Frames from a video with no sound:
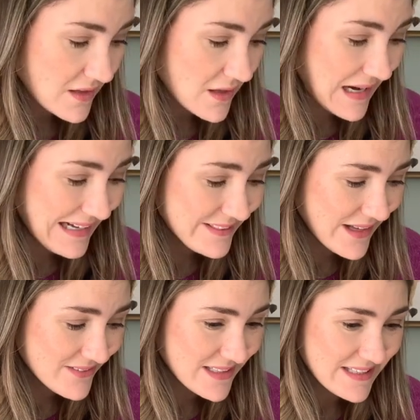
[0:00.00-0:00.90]
I
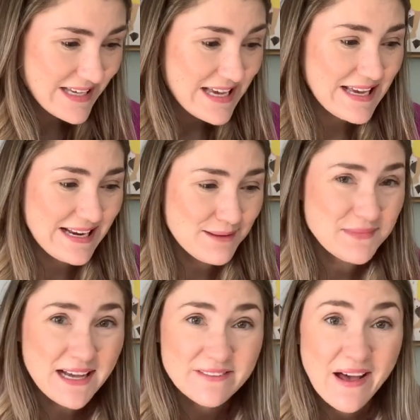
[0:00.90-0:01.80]
love it. And I'm
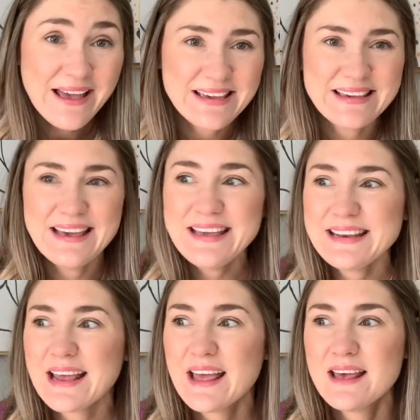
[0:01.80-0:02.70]
not lying. It
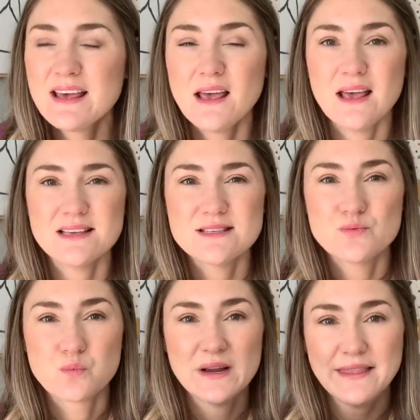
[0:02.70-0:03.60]
is
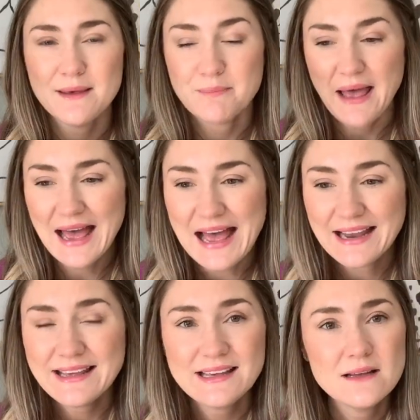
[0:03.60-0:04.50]
really
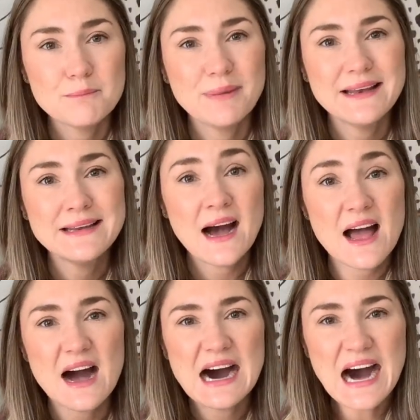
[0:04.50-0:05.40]
padded, but not
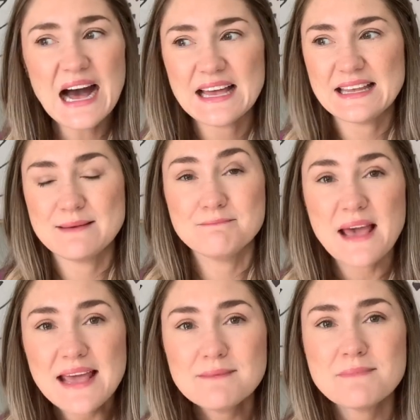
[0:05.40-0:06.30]
hot. It
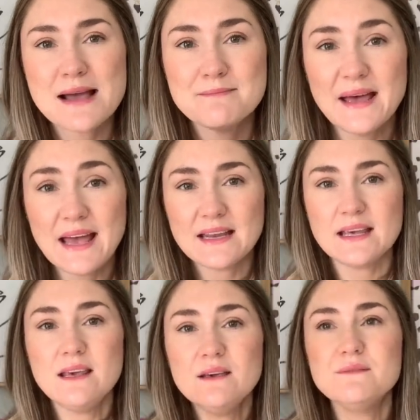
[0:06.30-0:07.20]
made my bed
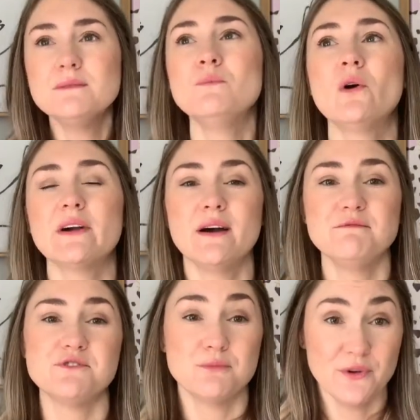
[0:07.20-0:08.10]
even more
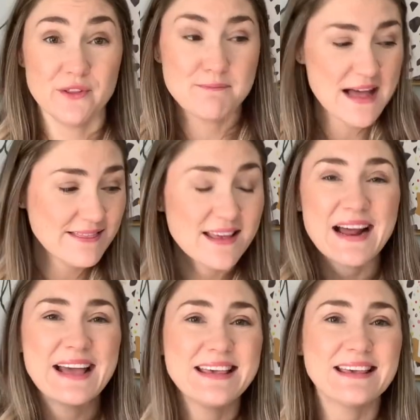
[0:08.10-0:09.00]
comfortable. The bed that
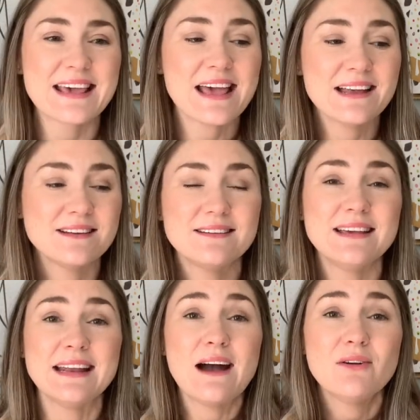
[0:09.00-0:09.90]
I can't
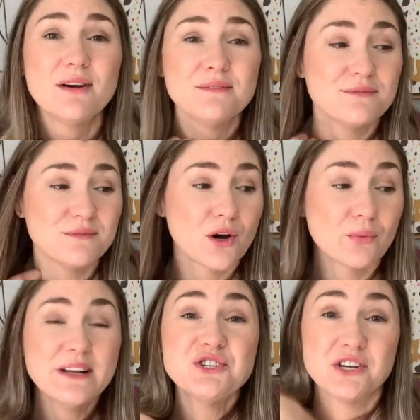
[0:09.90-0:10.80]
get out of
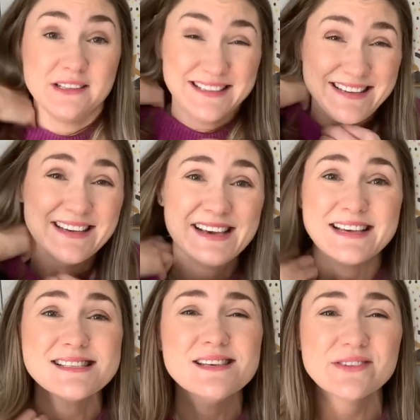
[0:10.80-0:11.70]
originally
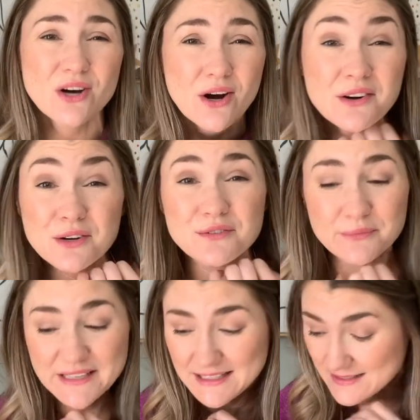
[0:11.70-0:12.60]
is even harder for
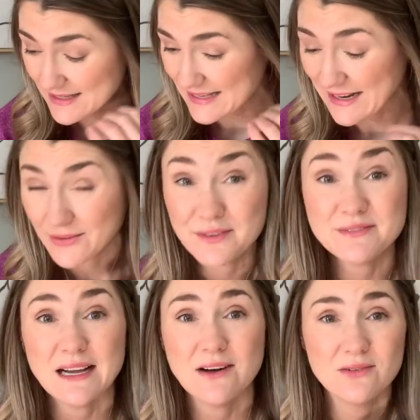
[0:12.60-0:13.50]
me to get out of
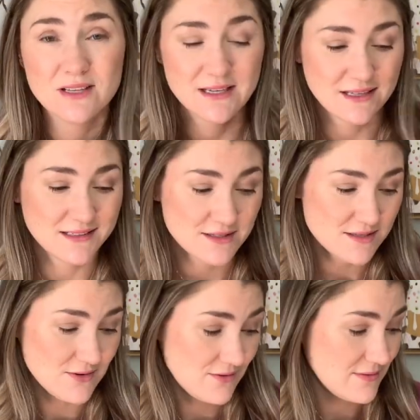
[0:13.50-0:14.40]
now.
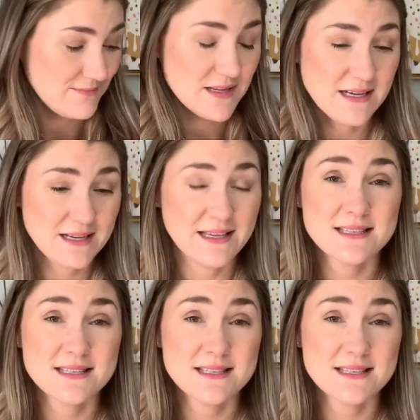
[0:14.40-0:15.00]
So uh, it's